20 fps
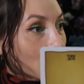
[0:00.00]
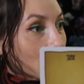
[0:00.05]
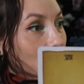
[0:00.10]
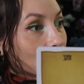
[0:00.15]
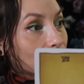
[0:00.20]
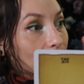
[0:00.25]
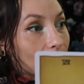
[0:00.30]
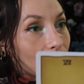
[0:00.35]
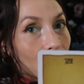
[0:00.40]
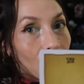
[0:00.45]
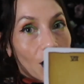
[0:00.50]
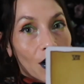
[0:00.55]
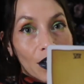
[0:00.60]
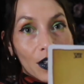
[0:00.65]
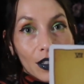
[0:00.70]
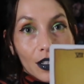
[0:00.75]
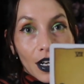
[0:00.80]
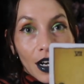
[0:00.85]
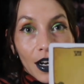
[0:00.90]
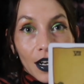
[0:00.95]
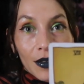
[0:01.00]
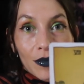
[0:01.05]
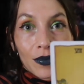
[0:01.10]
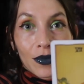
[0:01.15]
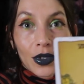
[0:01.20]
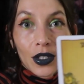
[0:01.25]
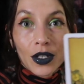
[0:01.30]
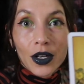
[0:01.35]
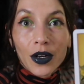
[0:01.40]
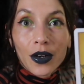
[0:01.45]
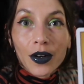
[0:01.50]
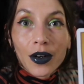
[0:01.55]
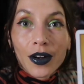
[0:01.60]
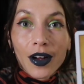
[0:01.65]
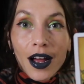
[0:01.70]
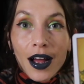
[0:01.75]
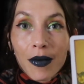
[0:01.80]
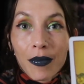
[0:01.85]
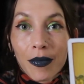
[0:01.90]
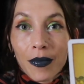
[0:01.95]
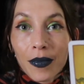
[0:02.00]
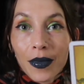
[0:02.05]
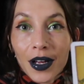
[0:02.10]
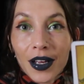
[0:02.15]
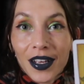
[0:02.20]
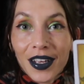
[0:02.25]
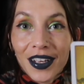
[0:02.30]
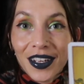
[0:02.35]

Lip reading: what I've said all the time, so I'm